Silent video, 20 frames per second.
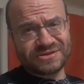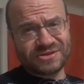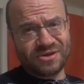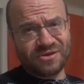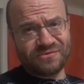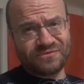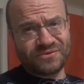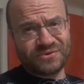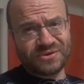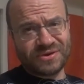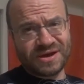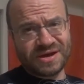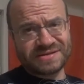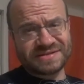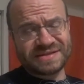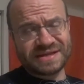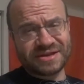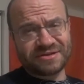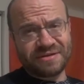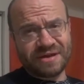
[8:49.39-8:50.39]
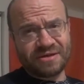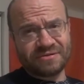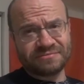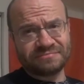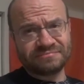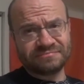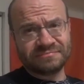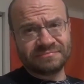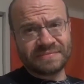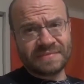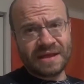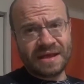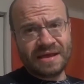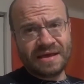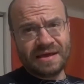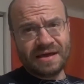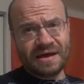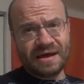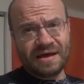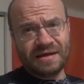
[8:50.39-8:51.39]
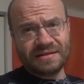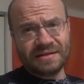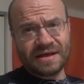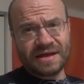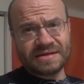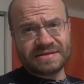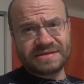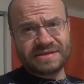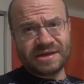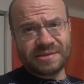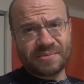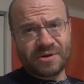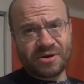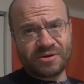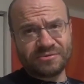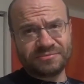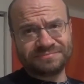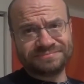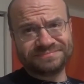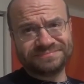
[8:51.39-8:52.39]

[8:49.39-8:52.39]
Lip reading: all for sticking around. I'll see you tomorrow.